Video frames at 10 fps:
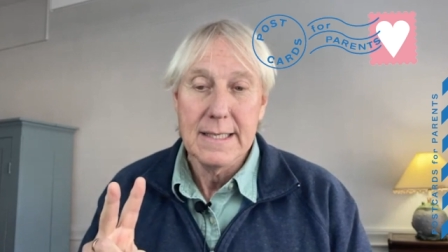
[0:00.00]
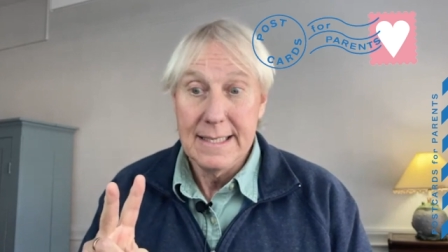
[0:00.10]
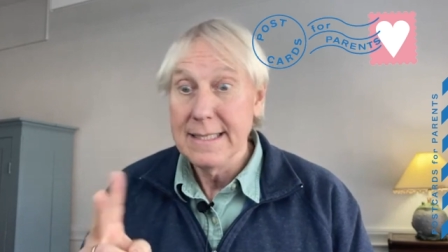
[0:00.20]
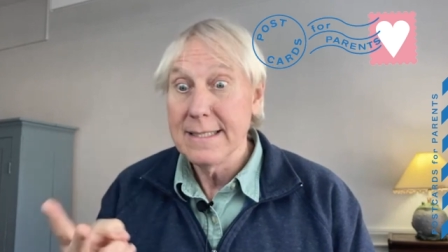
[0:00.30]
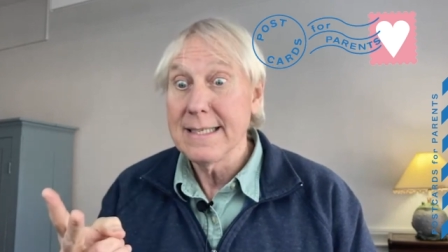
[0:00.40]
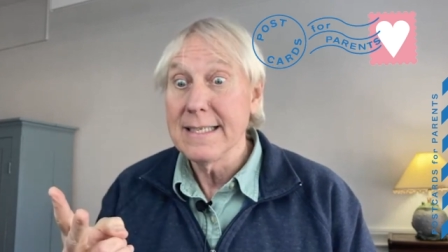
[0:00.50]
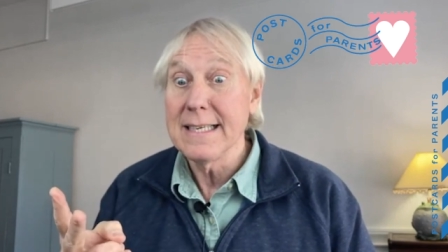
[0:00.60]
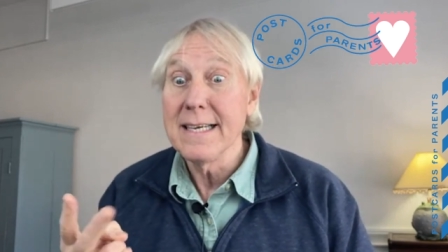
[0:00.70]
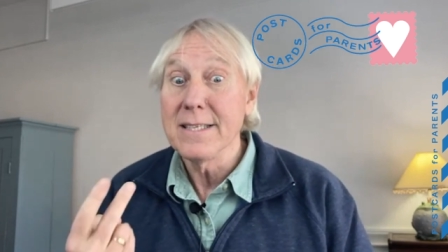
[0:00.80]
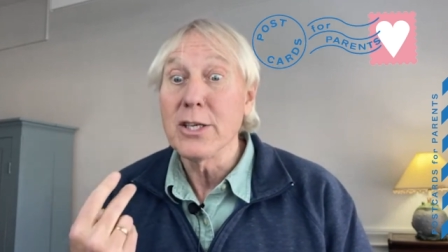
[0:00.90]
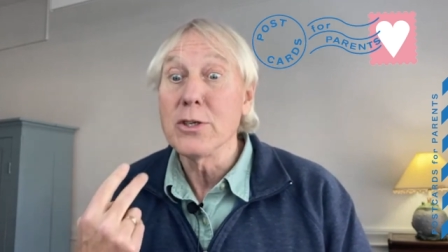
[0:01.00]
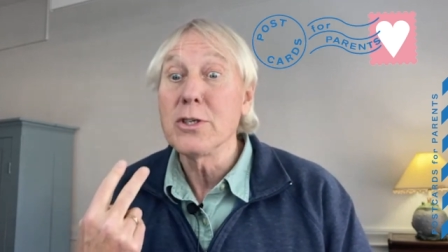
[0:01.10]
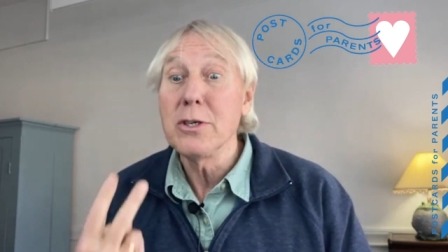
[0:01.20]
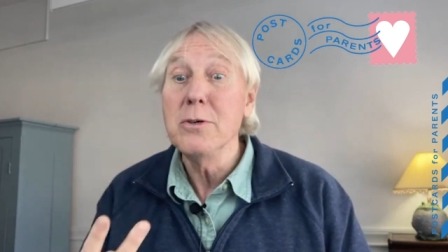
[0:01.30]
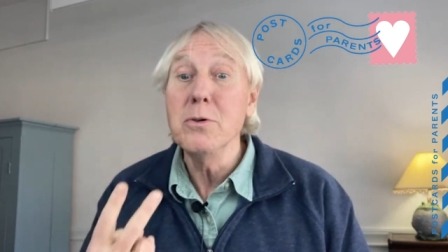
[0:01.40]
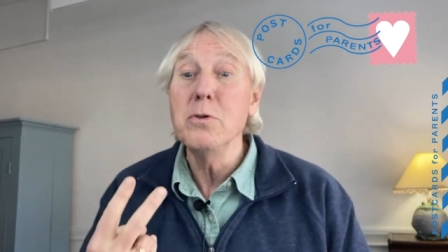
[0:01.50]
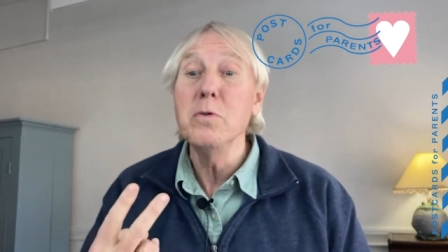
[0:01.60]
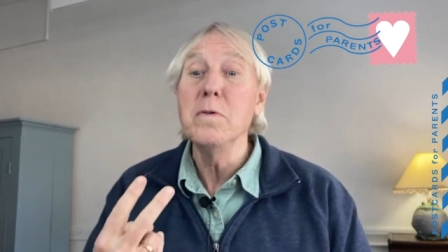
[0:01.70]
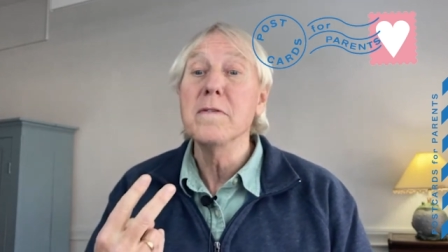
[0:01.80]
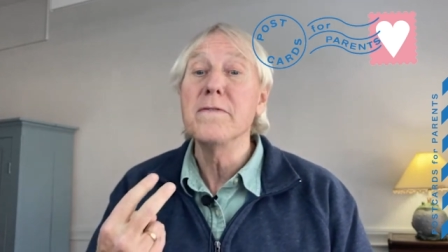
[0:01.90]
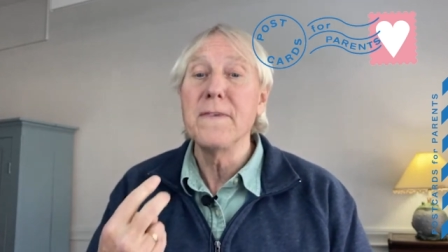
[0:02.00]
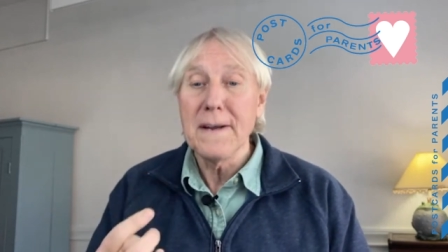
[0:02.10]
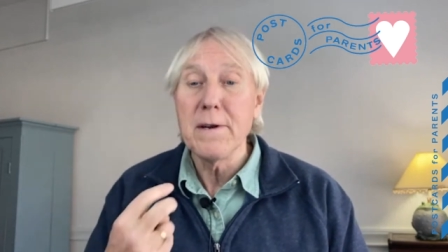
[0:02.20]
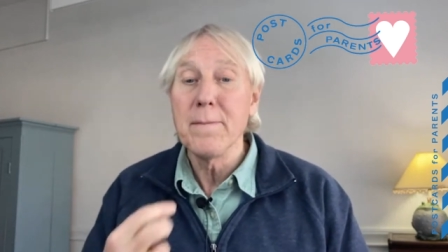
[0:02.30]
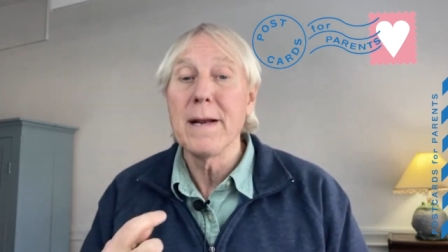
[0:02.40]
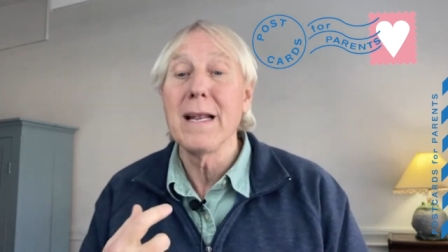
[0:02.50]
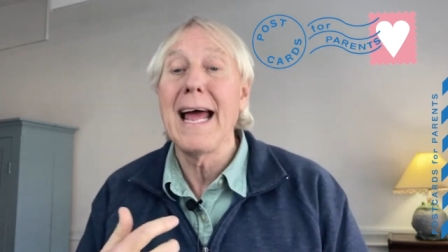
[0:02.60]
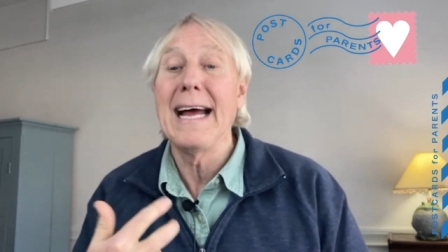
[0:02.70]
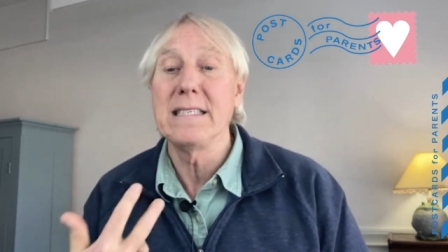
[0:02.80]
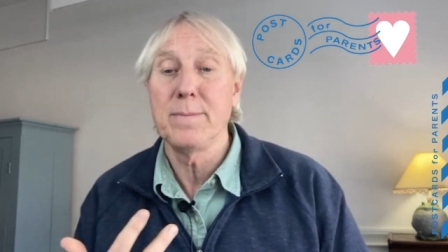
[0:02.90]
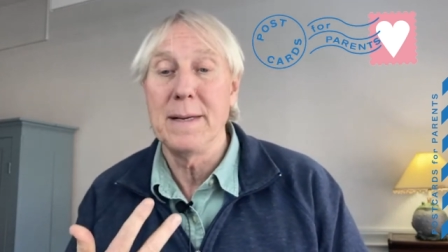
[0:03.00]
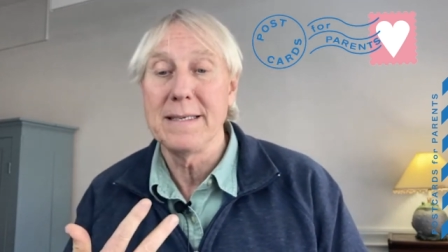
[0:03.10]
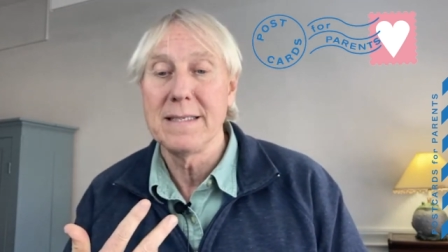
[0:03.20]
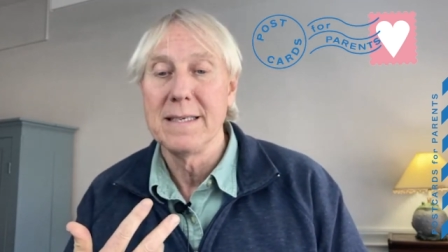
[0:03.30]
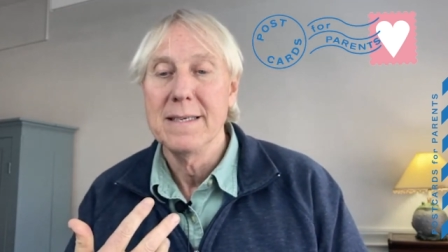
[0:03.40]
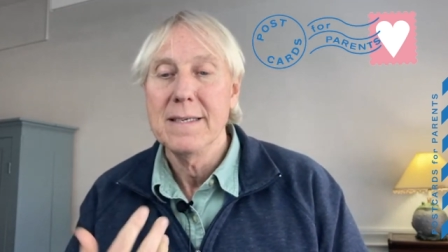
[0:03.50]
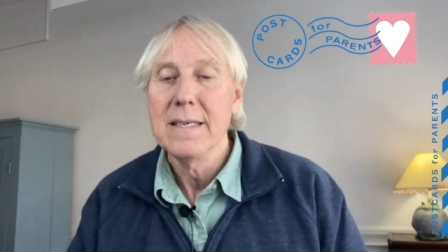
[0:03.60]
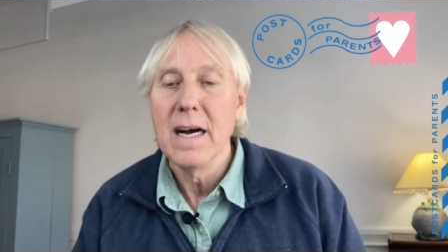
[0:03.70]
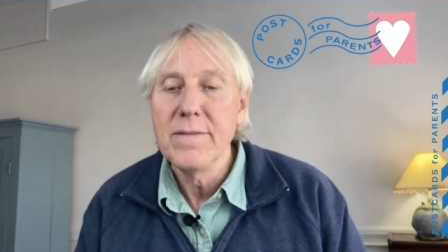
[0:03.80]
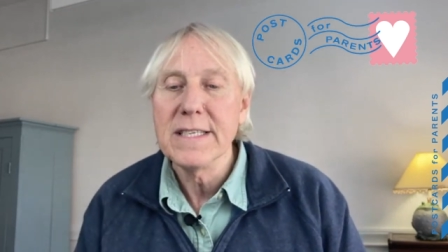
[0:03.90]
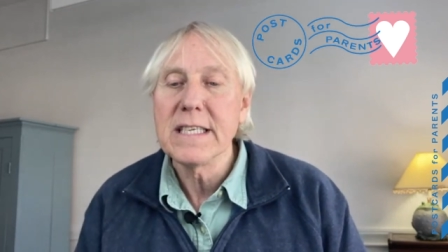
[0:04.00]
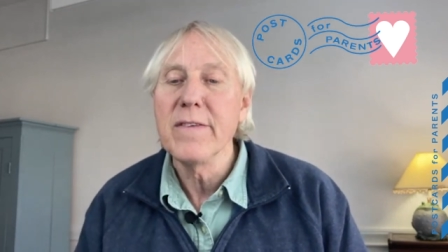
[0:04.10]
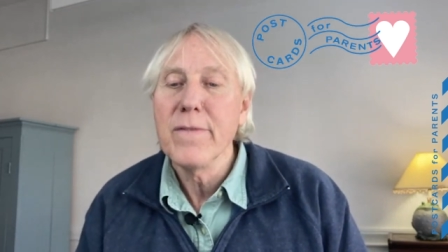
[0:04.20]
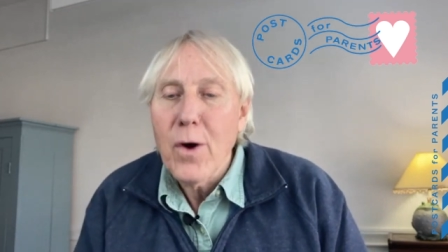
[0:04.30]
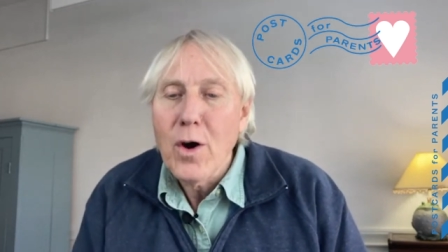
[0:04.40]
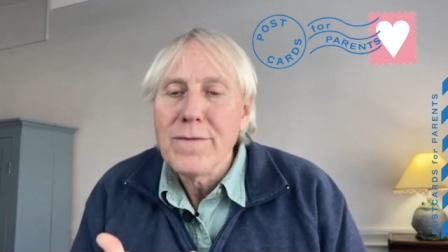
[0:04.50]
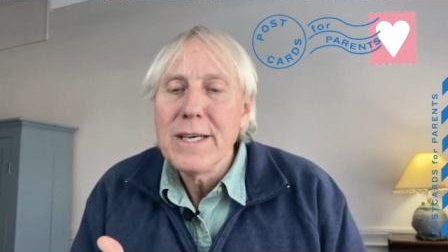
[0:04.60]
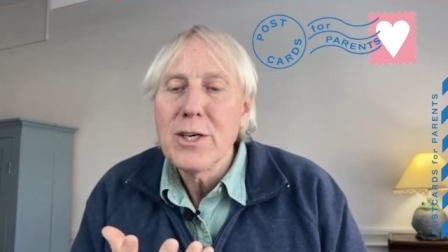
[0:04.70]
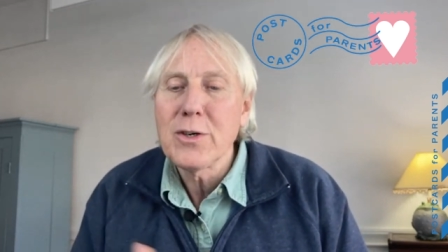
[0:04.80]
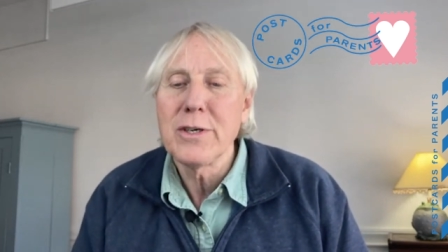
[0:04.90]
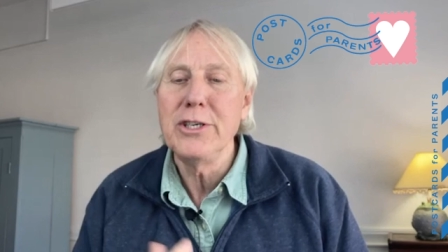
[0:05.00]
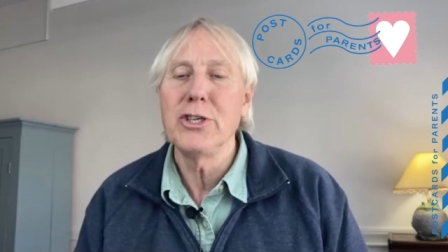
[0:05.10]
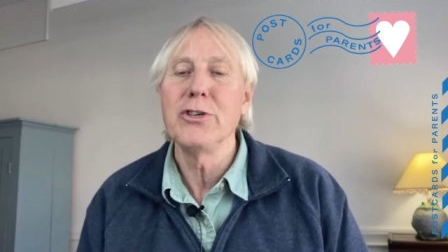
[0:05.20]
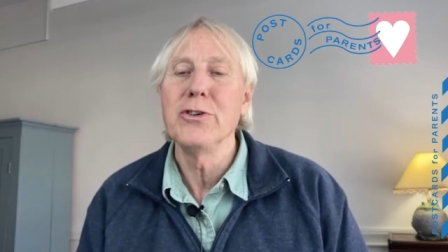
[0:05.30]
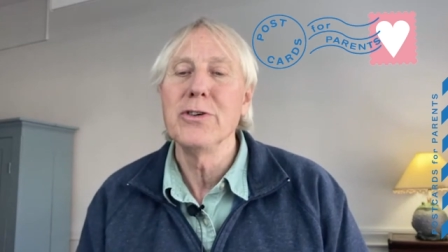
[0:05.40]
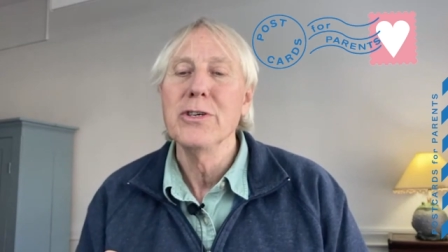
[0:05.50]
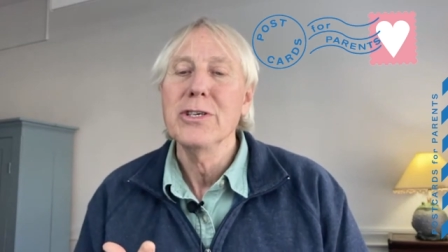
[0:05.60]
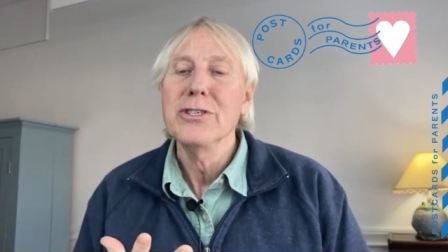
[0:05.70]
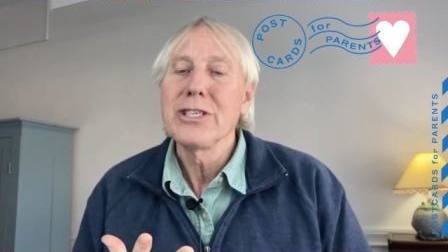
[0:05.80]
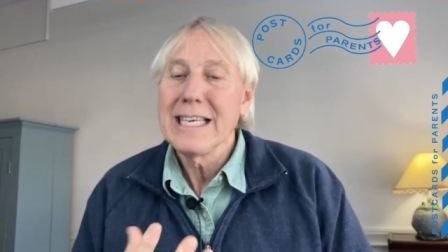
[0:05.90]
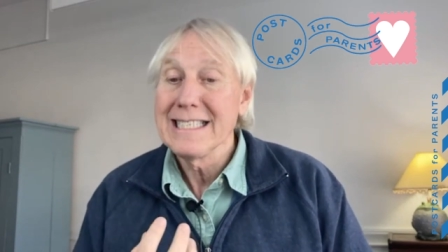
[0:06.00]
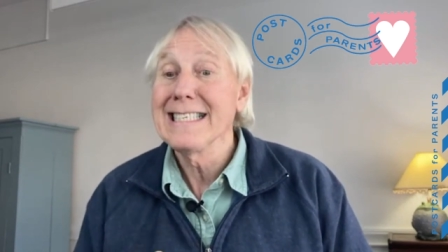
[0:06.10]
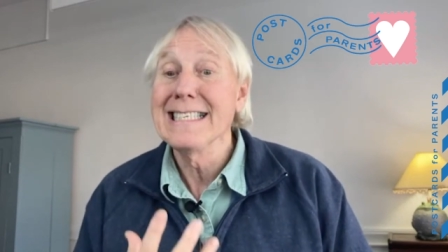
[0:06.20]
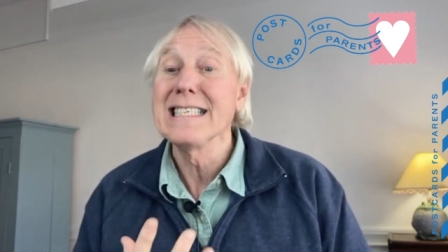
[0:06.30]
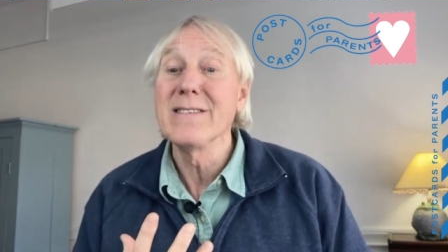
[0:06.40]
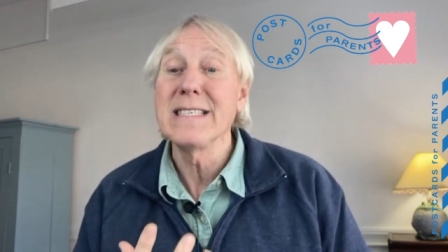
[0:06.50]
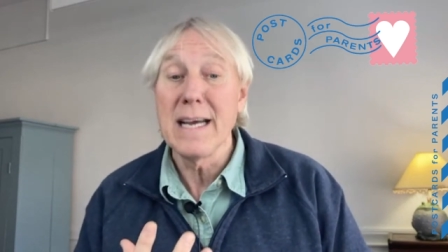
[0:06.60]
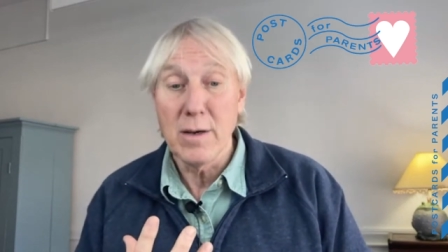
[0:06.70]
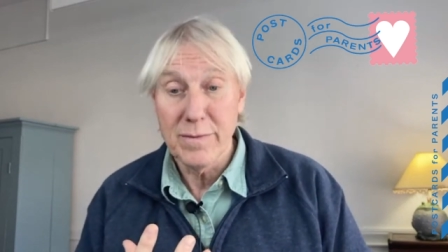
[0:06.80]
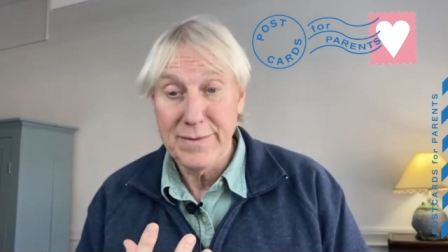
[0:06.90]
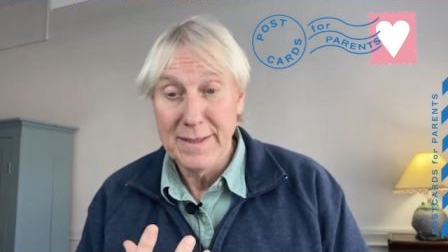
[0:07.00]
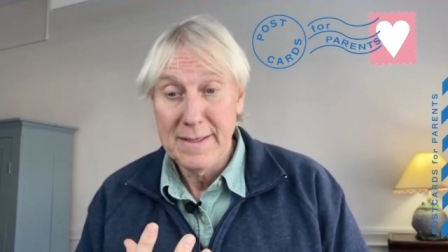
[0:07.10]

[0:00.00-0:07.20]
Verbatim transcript: is to say that there are two fundamental aspects of this evolving creature sense of self